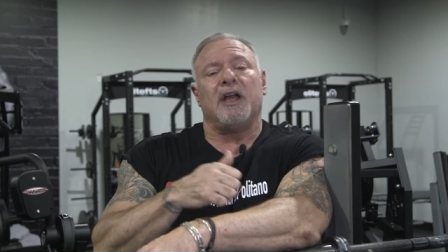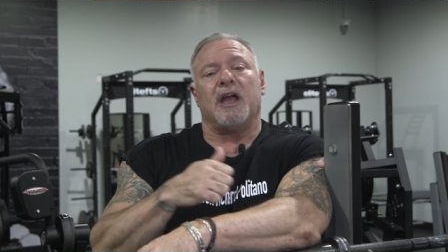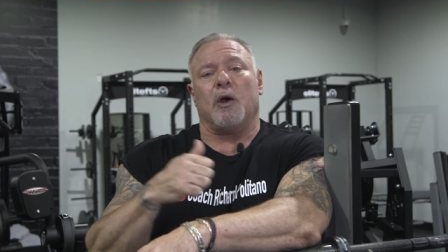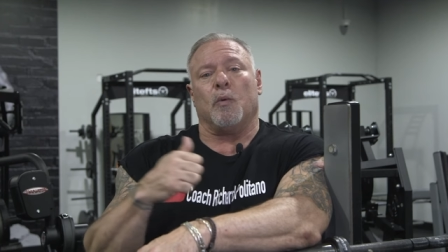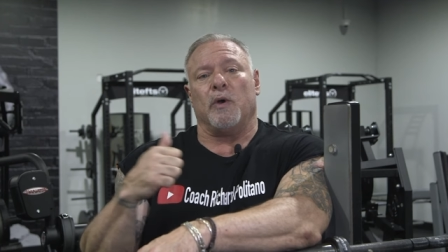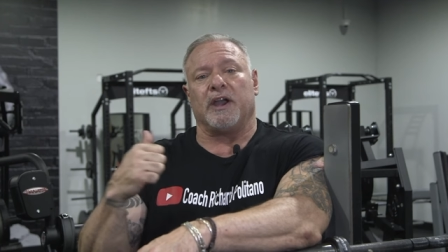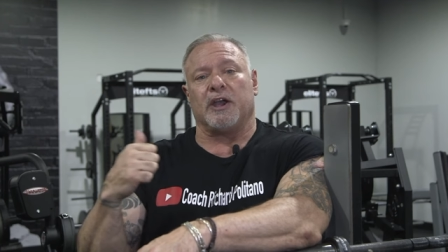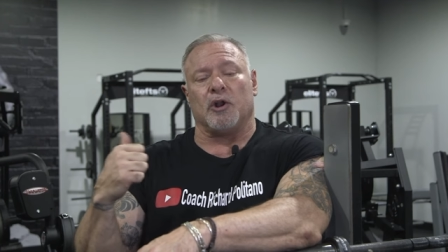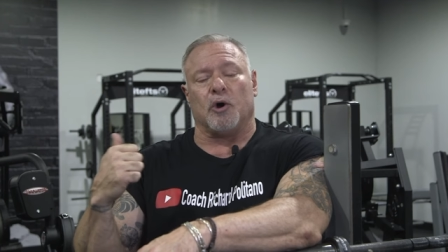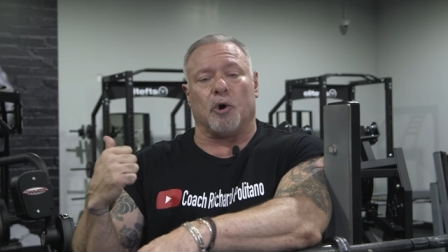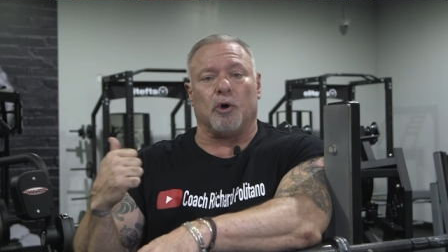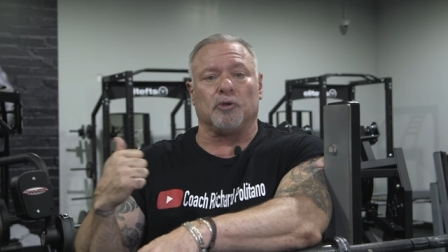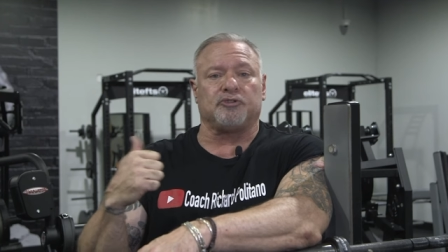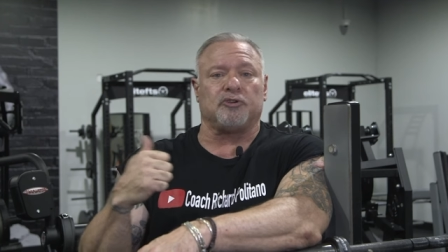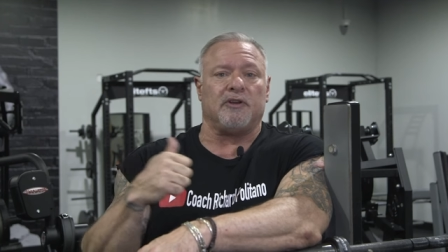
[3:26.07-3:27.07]
and we're gonna
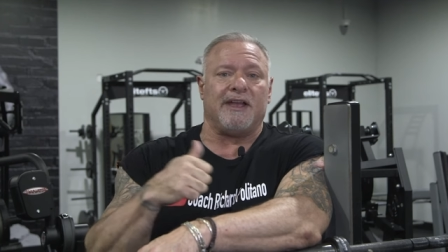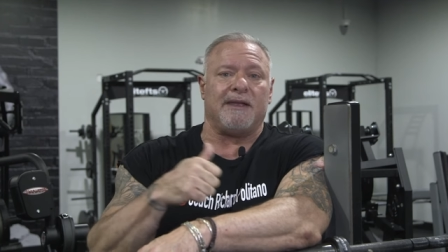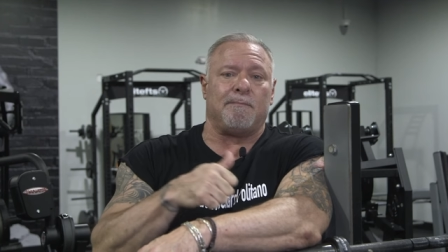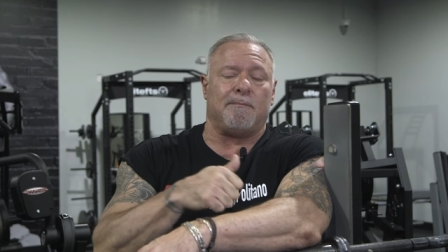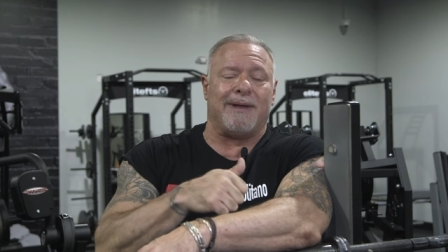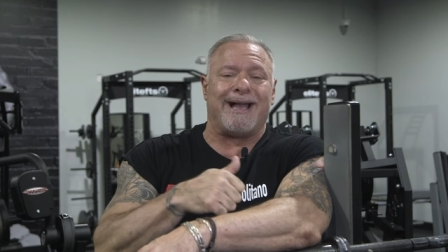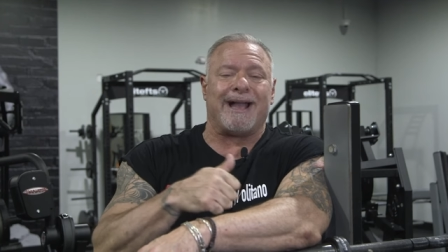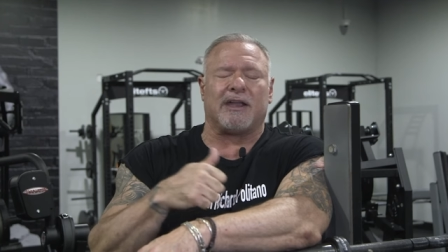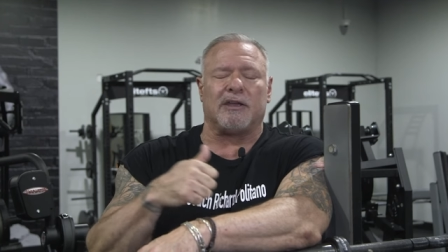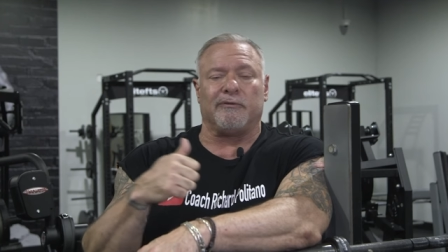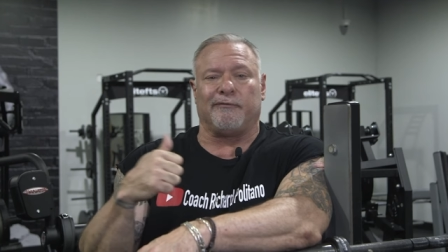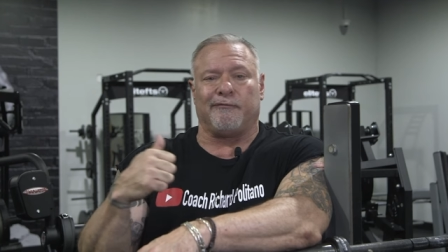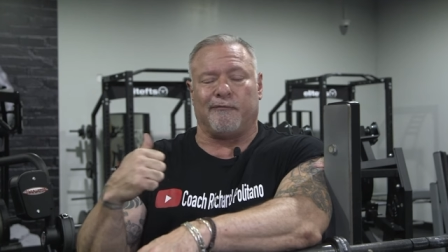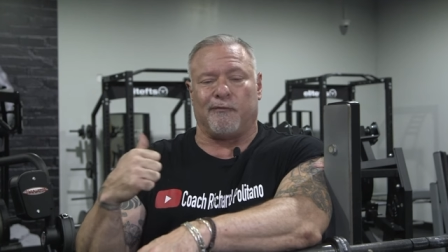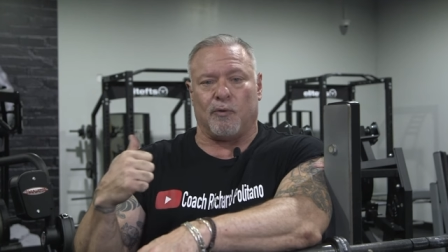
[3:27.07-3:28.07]
alternate back
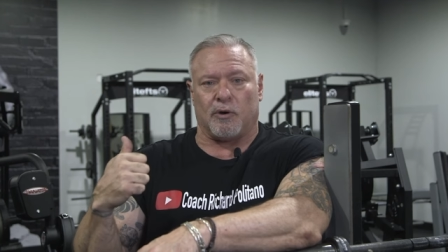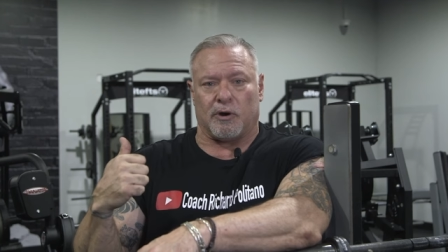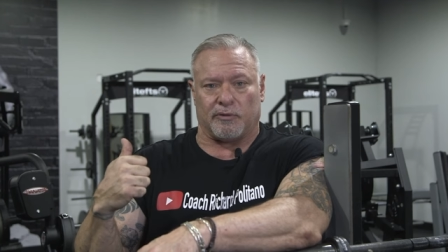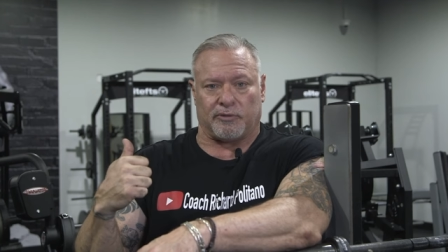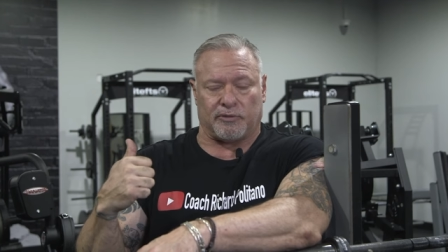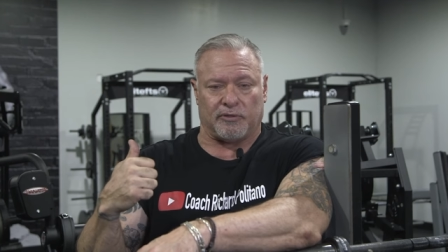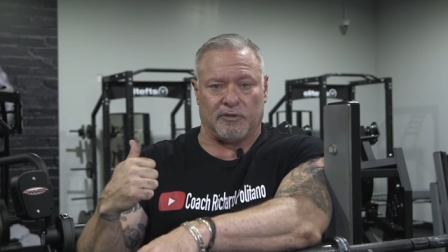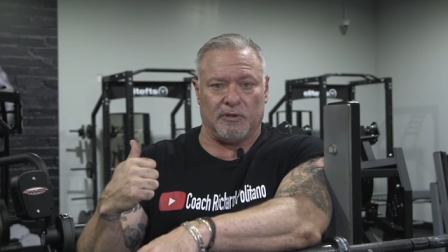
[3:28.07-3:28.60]
and forth